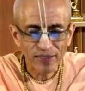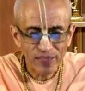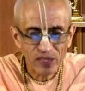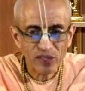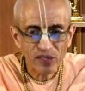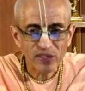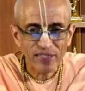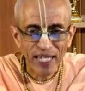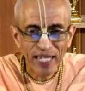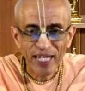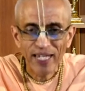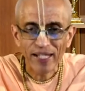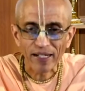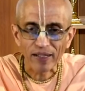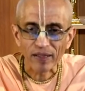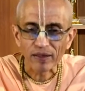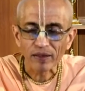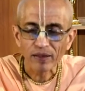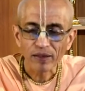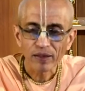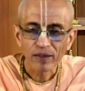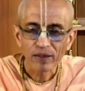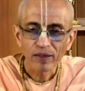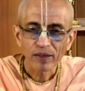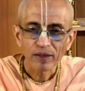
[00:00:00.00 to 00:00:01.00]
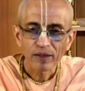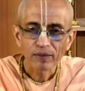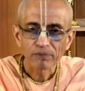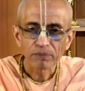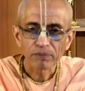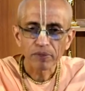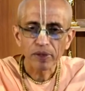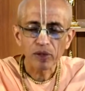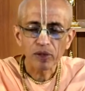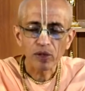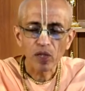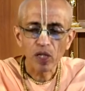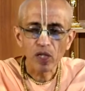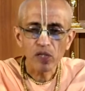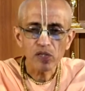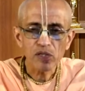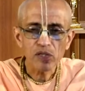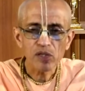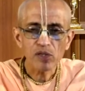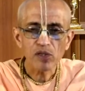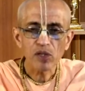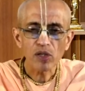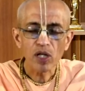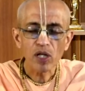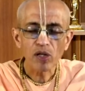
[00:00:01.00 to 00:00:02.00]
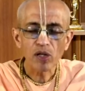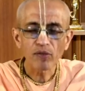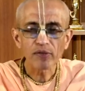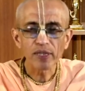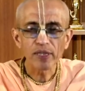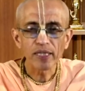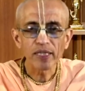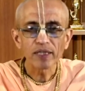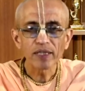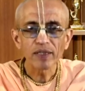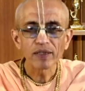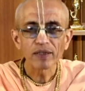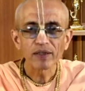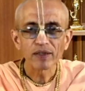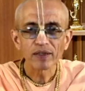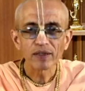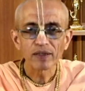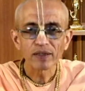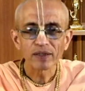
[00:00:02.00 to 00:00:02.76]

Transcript: is there because of the